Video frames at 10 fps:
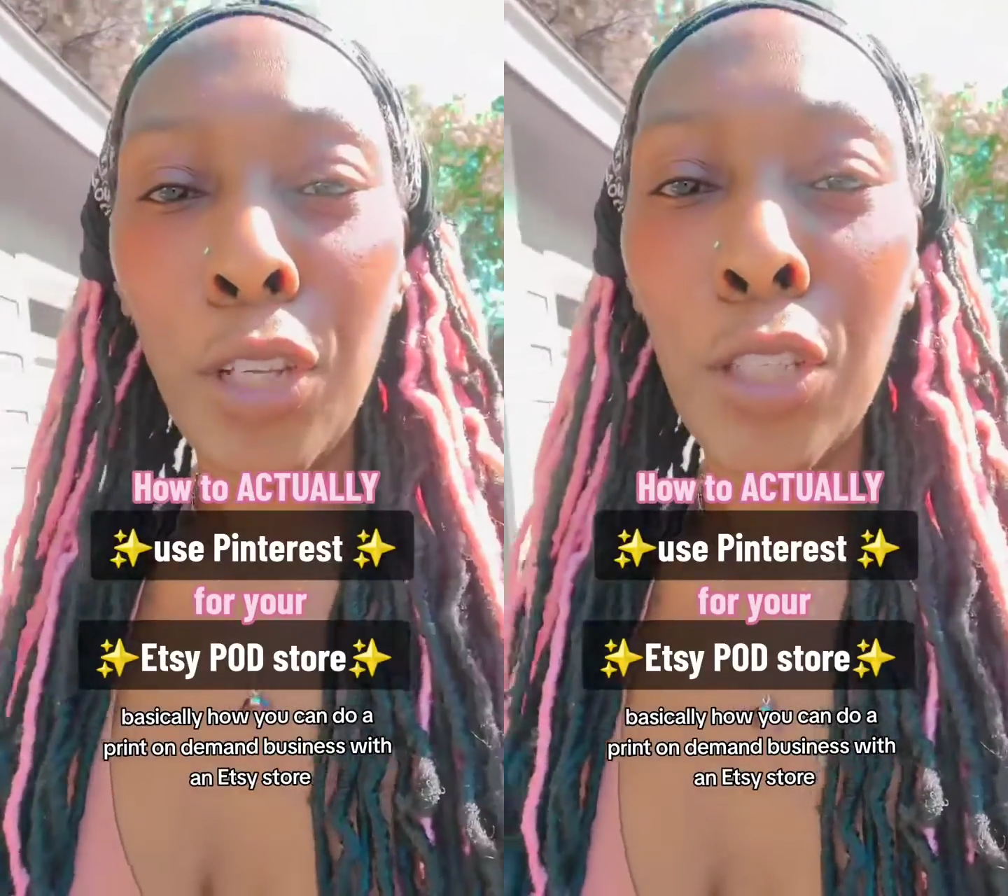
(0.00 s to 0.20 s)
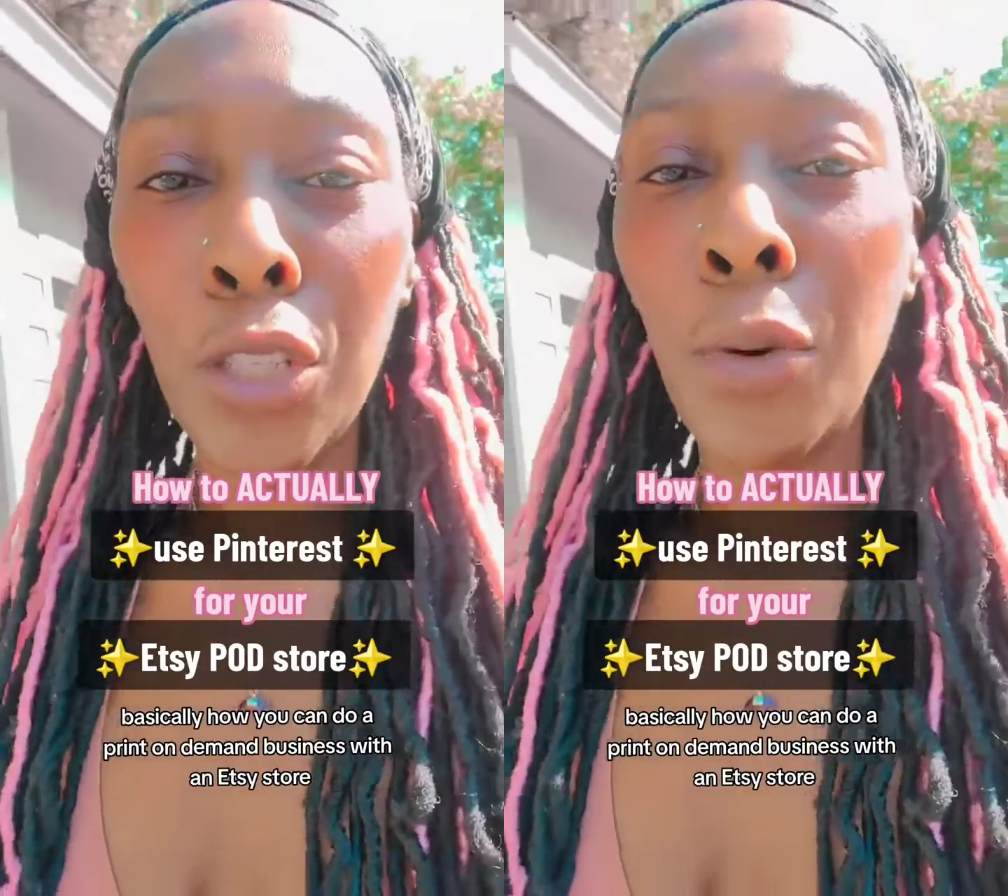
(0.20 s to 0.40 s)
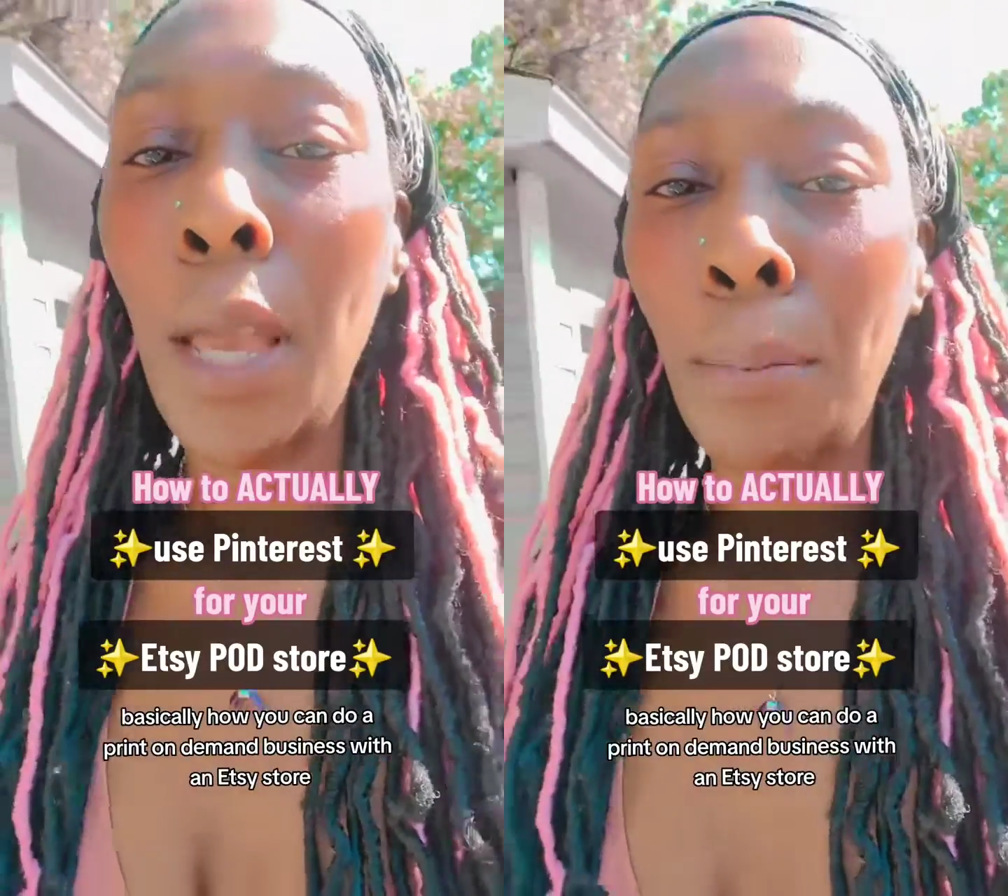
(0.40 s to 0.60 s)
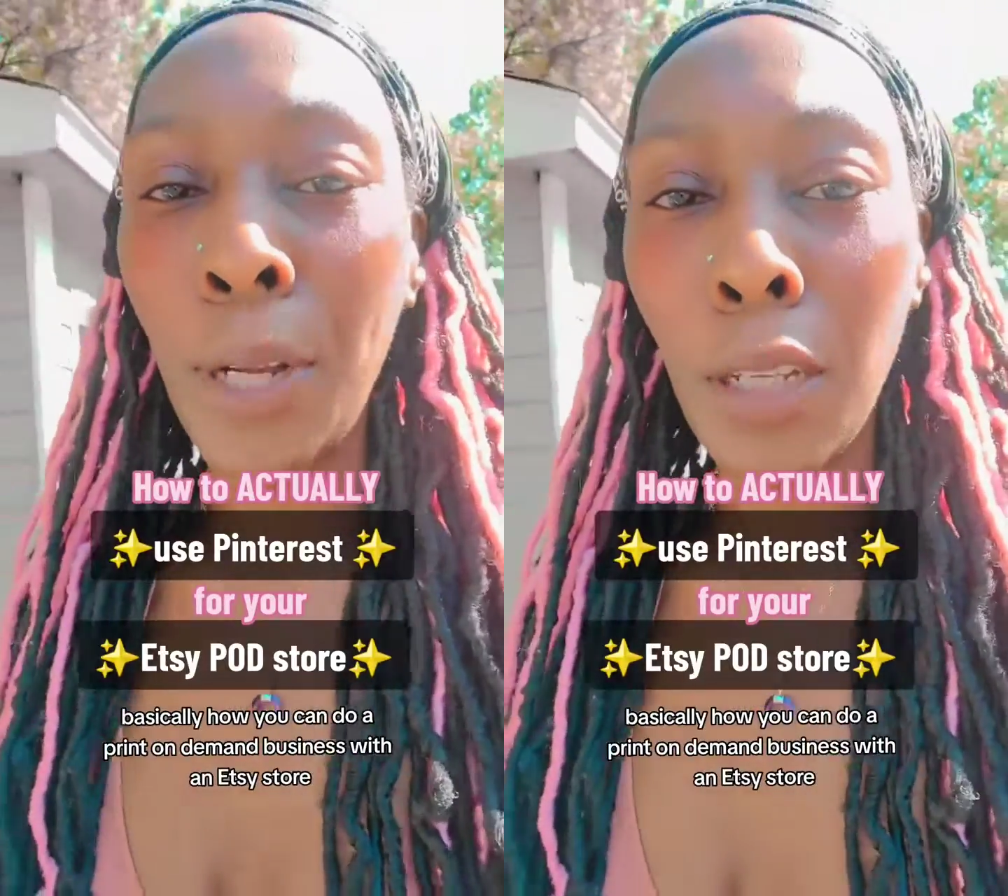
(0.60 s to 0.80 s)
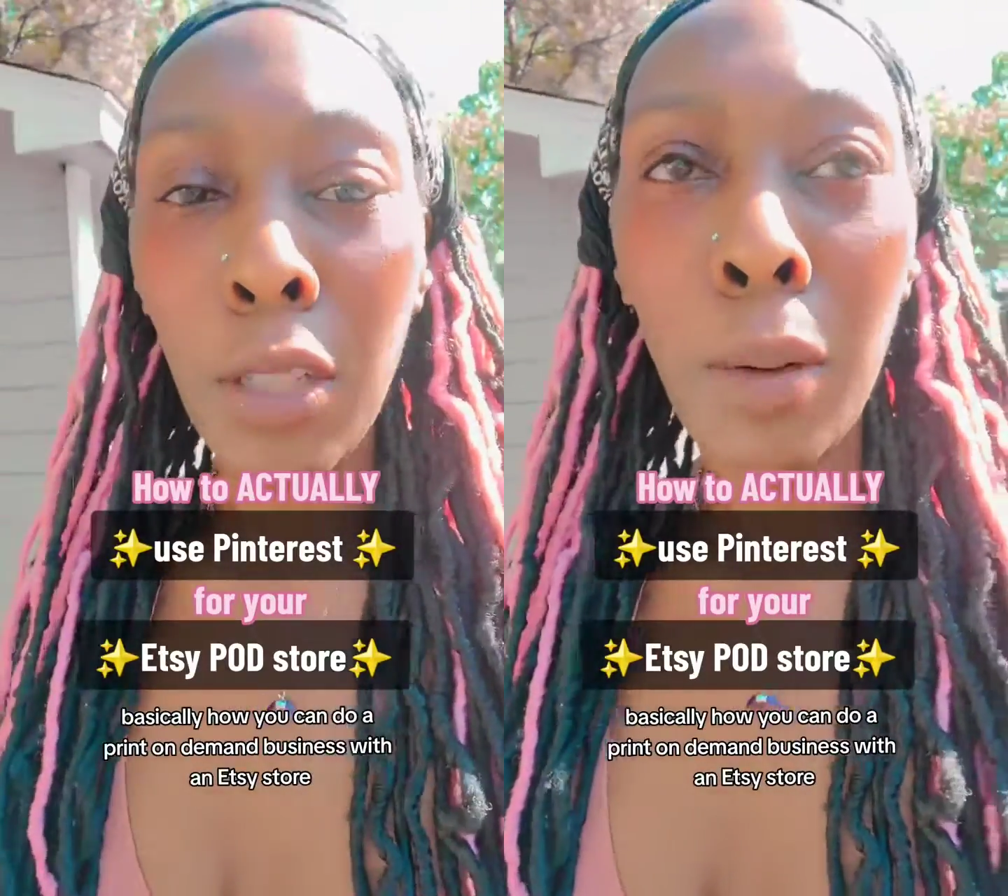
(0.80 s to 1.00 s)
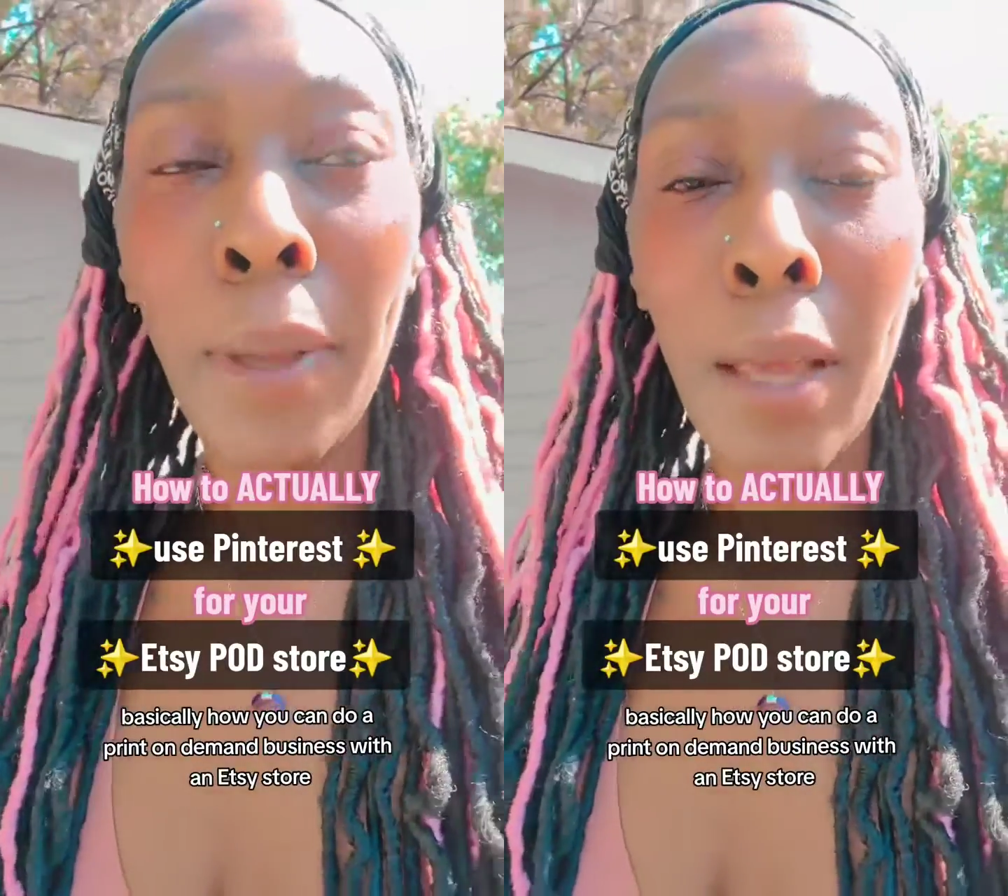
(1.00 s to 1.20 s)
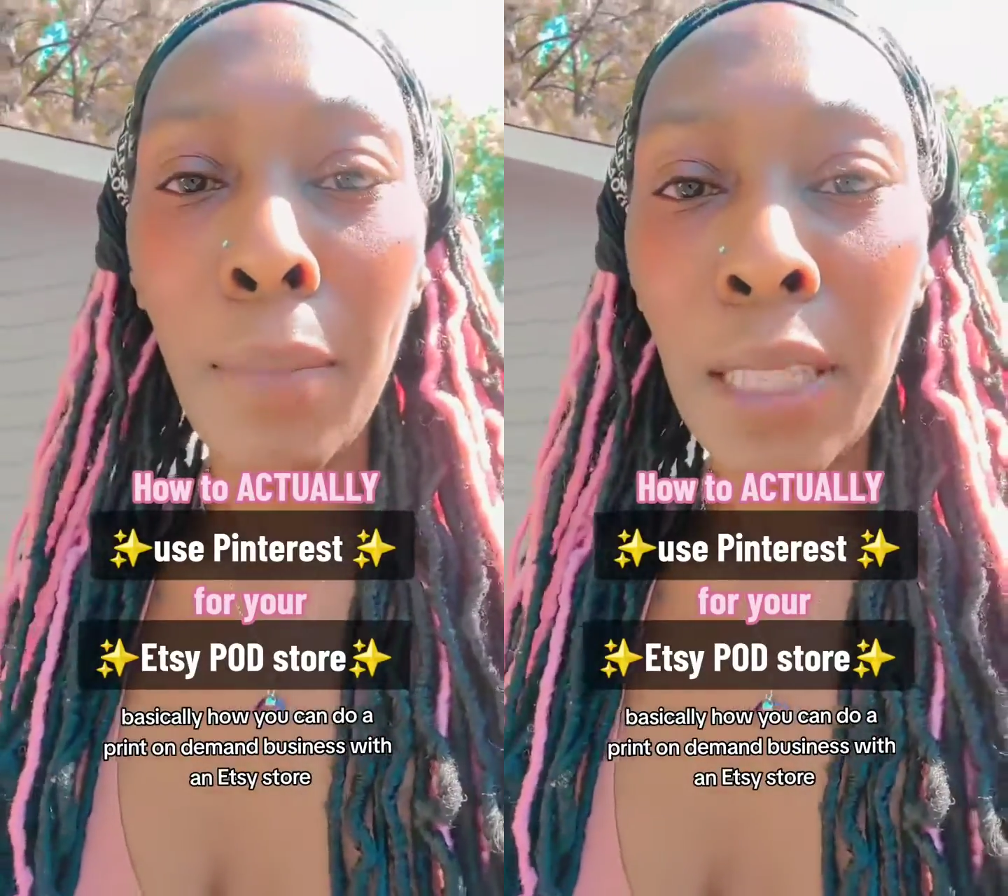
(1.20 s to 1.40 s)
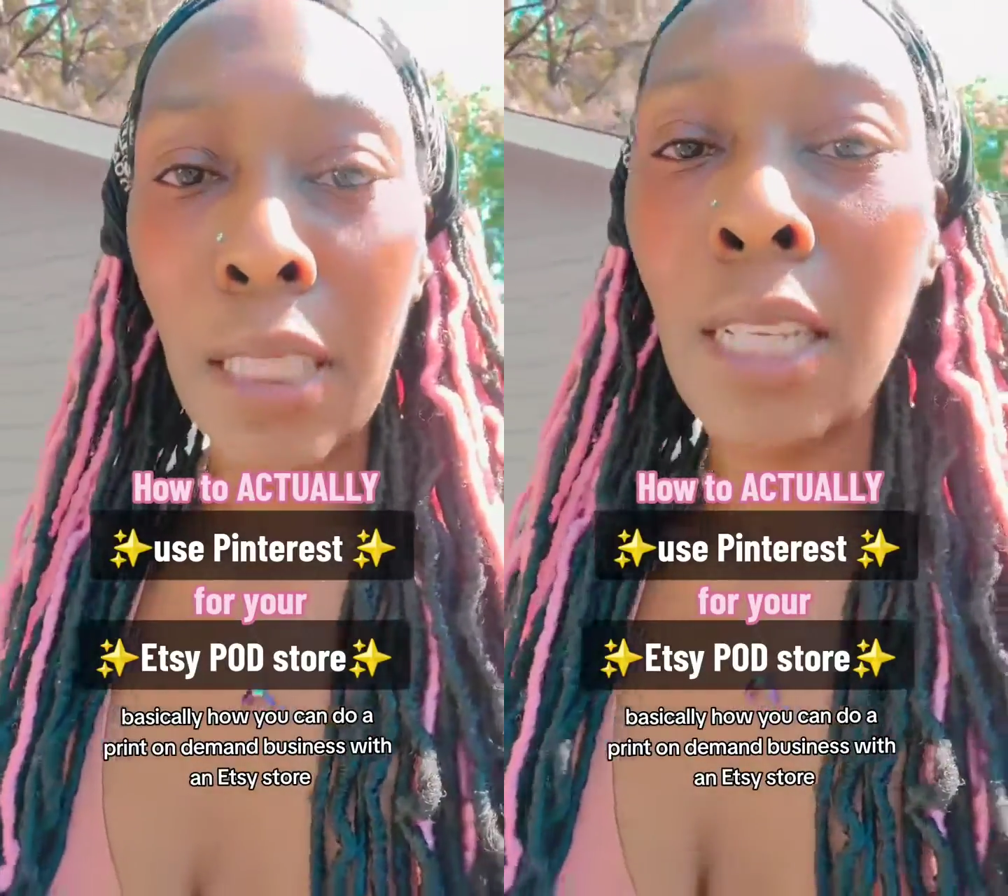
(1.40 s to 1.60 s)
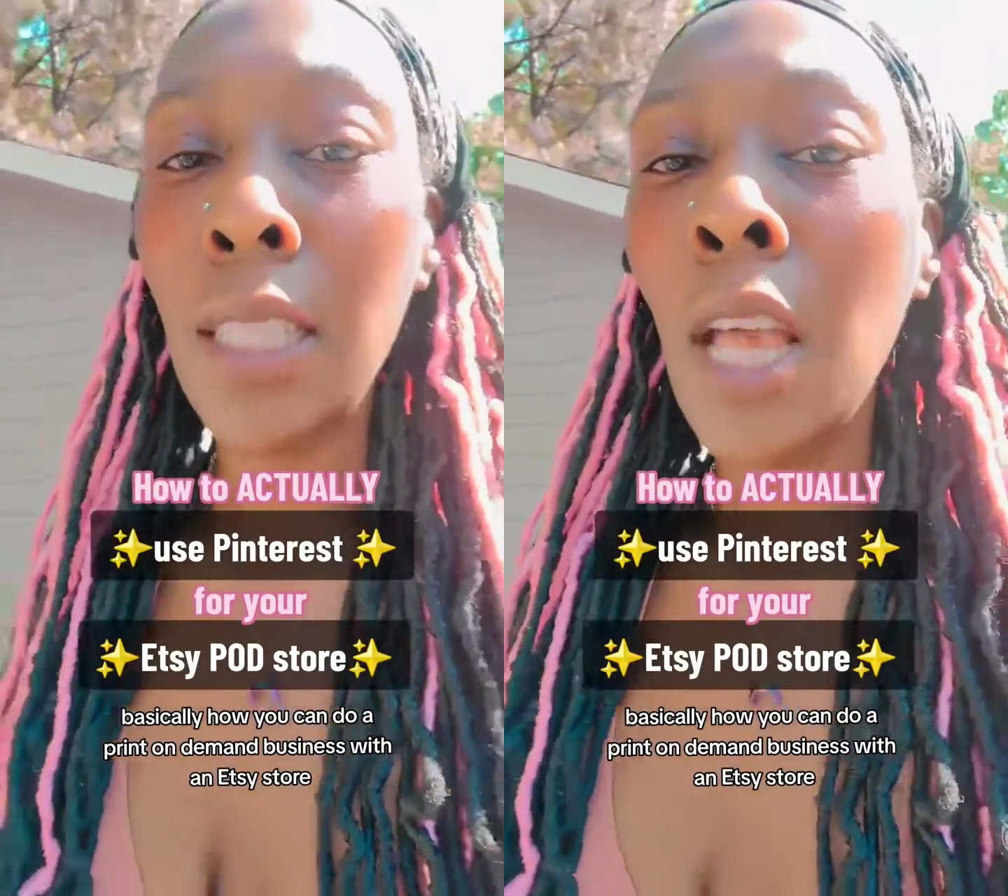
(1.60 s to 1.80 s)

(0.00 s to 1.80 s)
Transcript: do a print-on-demand business